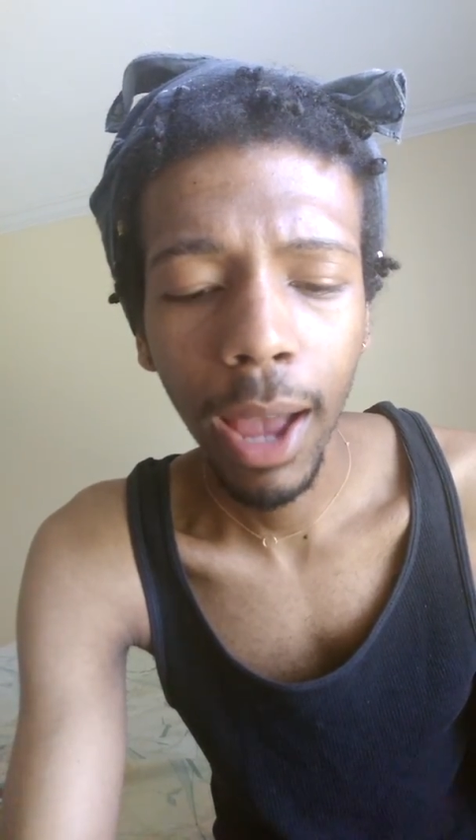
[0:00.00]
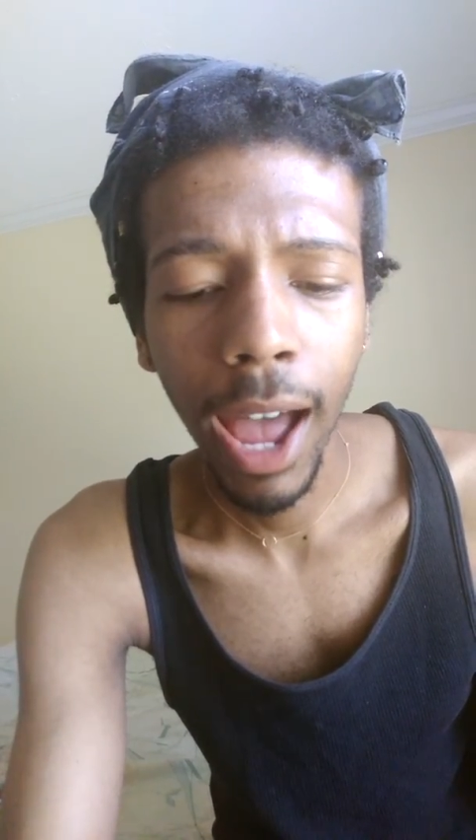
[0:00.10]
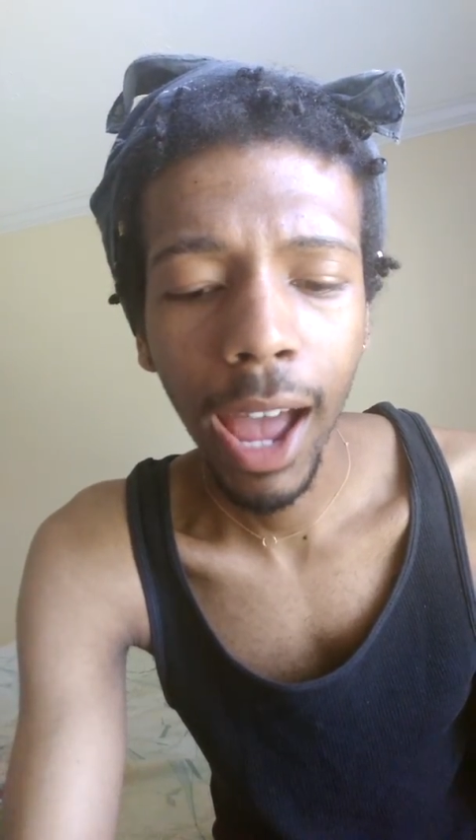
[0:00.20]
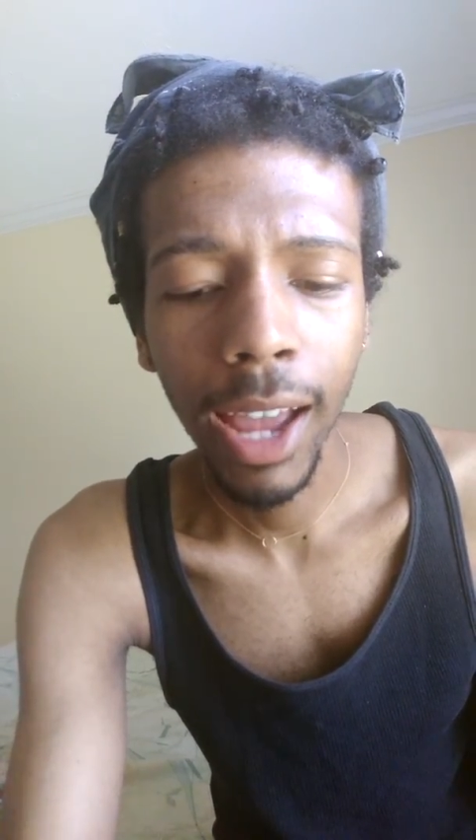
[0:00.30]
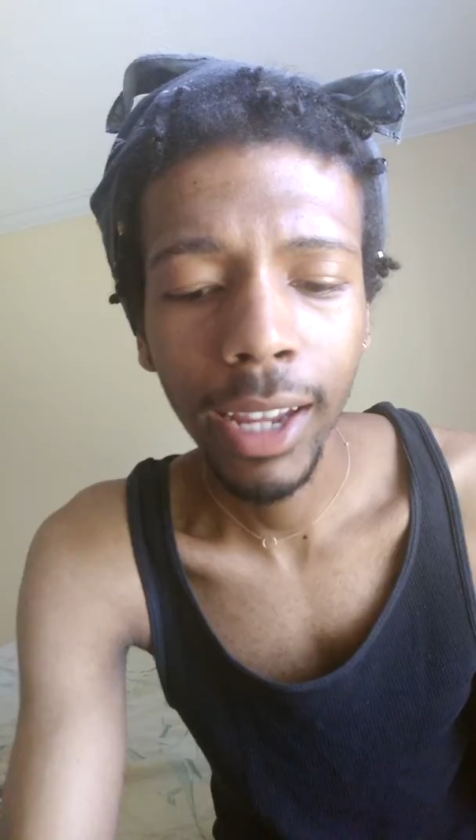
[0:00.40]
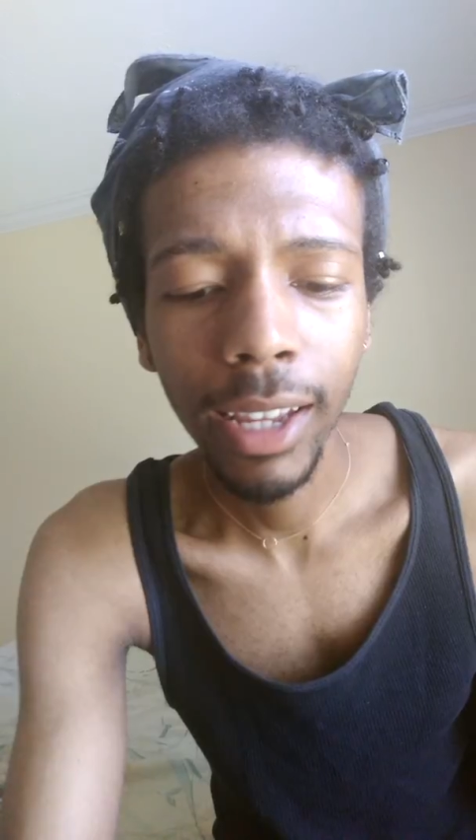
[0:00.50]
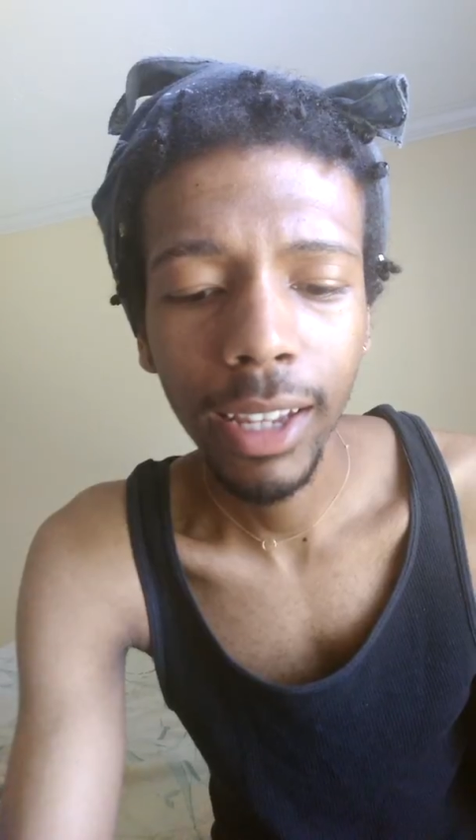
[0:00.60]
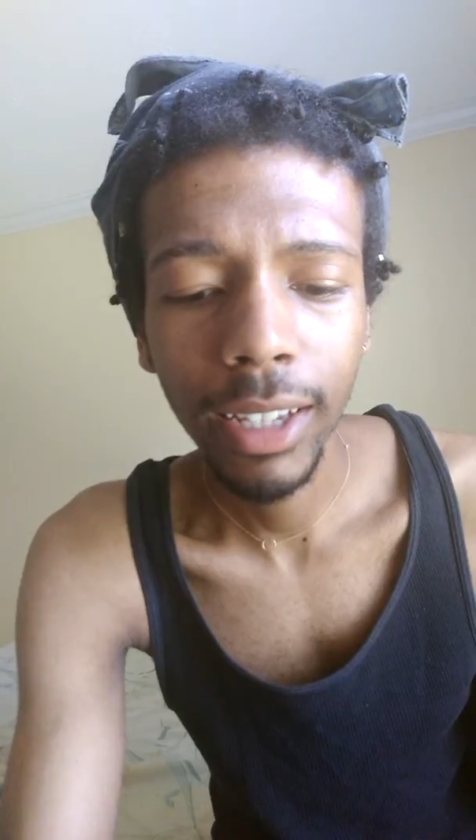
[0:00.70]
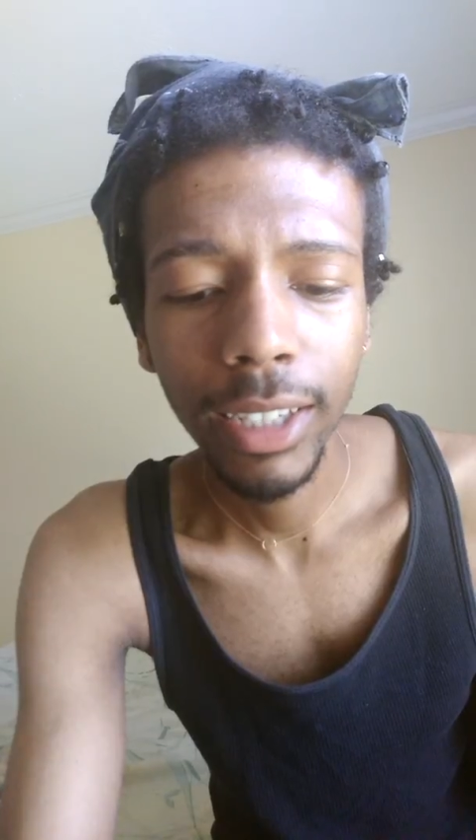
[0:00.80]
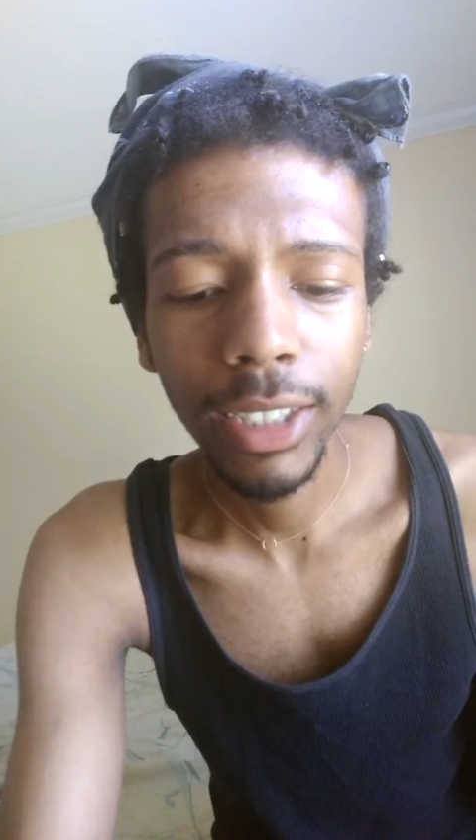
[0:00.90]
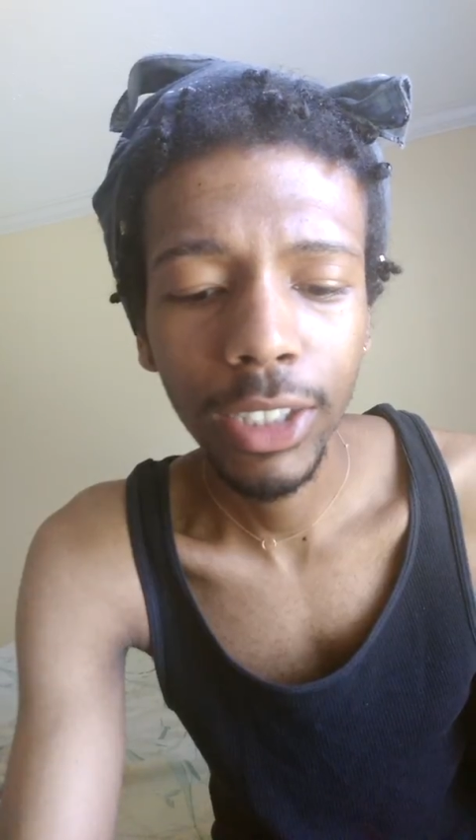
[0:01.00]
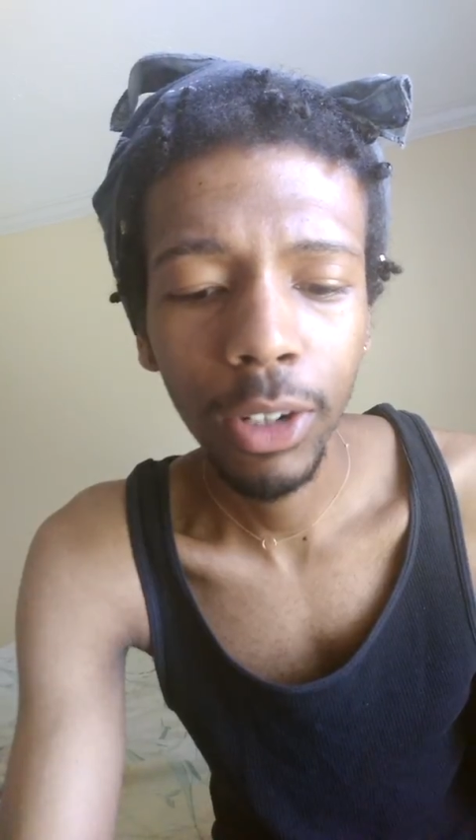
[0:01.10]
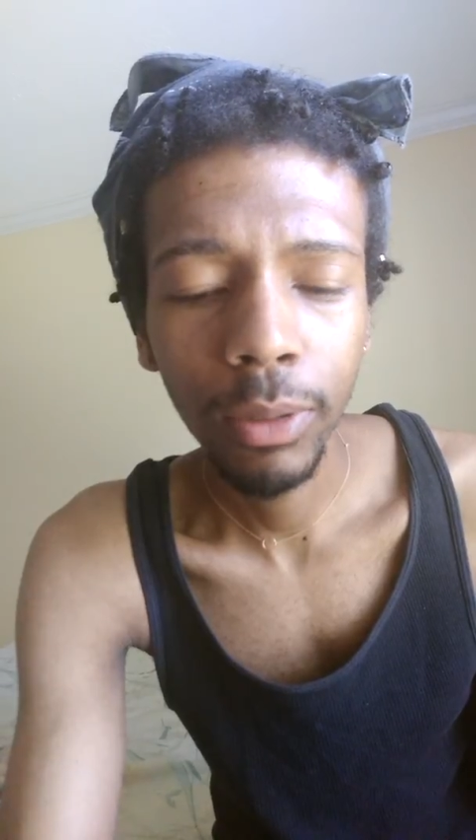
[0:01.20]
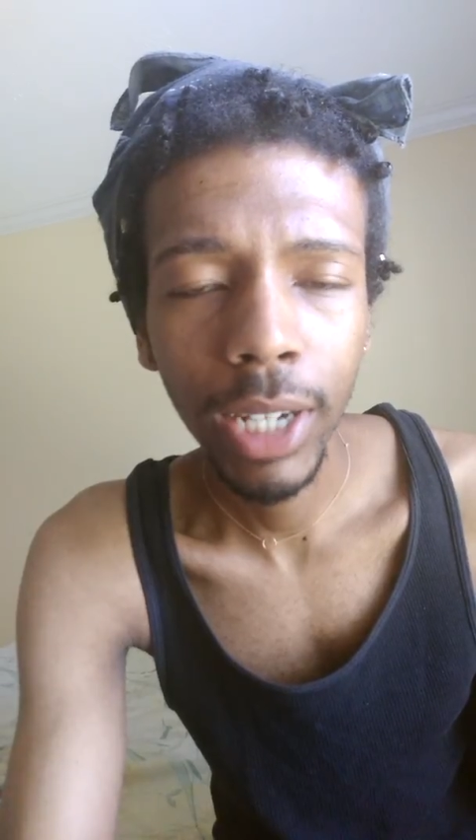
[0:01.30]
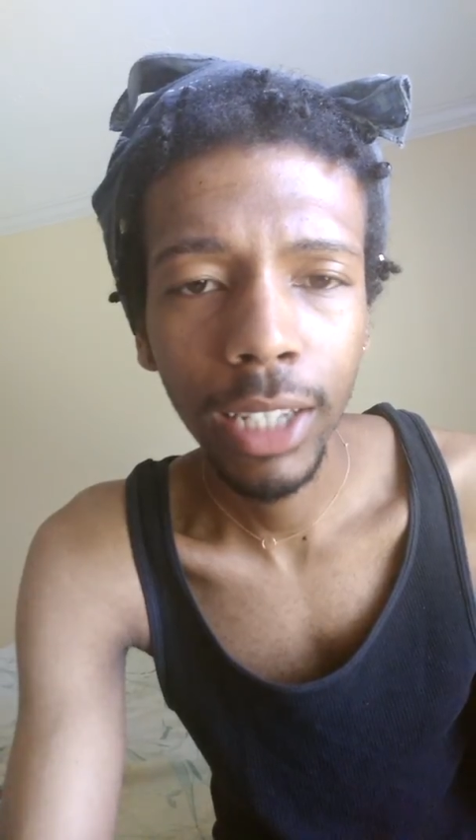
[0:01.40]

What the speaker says: I don't